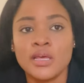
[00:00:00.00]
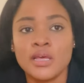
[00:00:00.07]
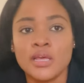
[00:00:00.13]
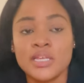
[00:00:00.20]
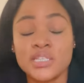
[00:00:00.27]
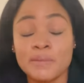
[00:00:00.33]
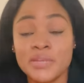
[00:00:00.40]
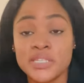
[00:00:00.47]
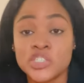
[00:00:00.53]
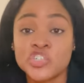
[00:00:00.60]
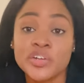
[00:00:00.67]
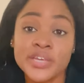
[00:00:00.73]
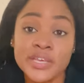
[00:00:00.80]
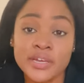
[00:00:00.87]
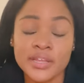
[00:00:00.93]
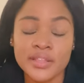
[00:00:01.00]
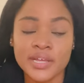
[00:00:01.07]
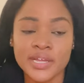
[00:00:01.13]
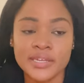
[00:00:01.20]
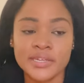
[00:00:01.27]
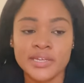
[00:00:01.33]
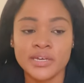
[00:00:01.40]
It's a bit trickier
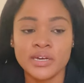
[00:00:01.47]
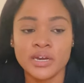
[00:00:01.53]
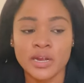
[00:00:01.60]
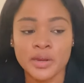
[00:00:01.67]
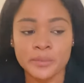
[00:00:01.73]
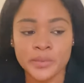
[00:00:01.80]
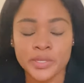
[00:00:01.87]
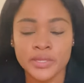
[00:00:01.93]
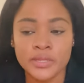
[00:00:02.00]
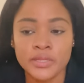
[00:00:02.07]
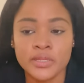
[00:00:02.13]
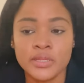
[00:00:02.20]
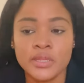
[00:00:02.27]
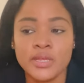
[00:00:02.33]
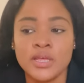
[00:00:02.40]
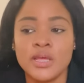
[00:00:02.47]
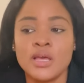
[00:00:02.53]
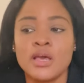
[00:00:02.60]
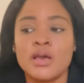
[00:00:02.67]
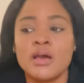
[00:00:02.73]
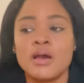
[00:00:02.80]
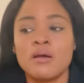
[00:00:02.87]
than the Army.
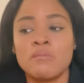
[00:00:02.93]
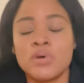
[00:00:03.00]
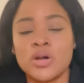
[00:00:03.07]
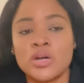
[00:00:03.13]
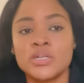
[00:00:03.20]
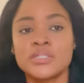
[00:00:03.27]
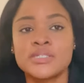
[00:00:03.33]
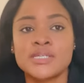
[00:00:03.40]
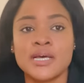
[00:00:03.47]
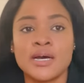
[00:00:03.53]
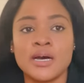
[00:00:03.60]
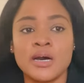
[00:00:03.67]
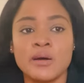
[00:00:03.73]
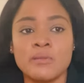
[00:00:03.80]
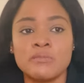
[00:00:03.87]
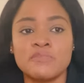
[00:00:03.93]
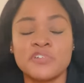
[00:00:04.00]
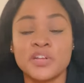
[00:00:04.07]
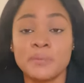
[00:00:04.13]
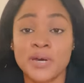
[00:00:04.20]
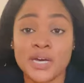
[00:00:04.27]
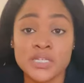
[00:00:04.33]
But um, for
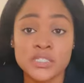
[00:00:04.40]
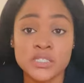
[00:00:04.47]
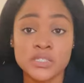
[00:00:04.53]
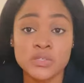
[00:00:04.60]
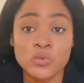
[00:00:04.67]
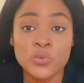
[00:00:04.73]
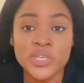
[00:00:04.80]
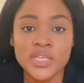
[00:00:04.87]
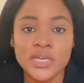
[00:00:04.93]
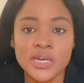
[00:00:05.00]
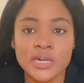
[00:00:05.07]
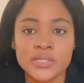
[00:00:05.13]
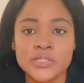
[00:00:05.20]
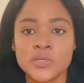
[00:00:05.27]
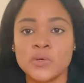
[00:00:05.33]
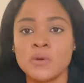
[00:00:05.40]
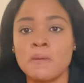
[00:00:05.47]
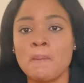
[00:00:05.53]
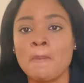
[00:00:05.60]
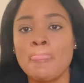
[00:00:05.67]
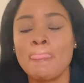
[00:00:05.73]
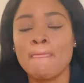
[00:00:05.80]
the past week or
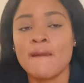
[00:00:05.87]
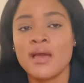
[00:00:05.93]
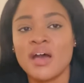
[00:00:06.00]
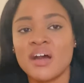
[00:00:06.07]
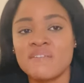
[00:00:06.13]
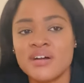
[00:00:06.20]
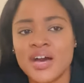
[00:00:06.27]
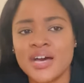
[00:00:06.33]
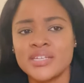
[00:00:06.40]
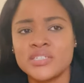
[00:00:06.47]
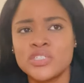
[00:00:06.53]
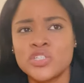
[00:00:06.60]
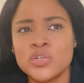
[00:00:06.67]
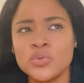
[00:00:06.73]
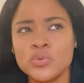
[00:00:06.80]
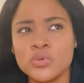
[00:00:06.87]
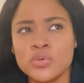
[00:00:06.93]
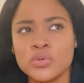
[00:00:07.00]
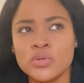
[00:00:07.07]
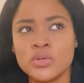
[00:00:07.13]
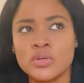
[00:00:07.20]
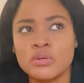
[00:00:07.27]
so, I've had
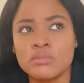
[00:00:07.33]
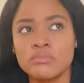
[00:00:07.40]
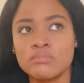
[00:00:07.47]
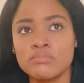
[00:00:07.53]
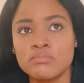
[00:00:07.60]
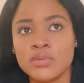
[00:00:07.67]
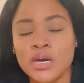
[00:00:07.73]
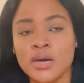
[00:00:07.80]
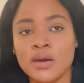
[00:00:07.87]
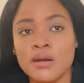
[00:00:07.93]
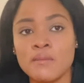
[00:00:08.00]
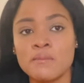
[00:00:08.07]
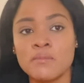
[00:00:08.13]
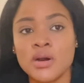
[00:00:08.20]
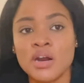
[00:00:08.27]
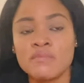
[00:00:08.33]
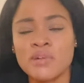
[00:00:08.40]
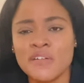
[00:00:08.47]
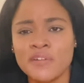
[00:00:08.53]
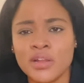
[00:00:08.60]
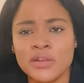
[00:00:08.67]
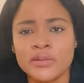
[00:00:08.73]
two um, of my
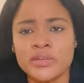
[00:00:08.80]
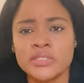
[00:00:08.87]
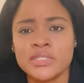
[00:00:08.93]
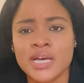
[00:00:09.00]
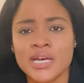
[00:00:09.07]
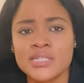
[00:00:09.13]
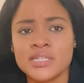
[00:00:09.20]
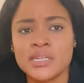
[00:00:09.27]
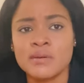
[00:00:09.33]
followers asking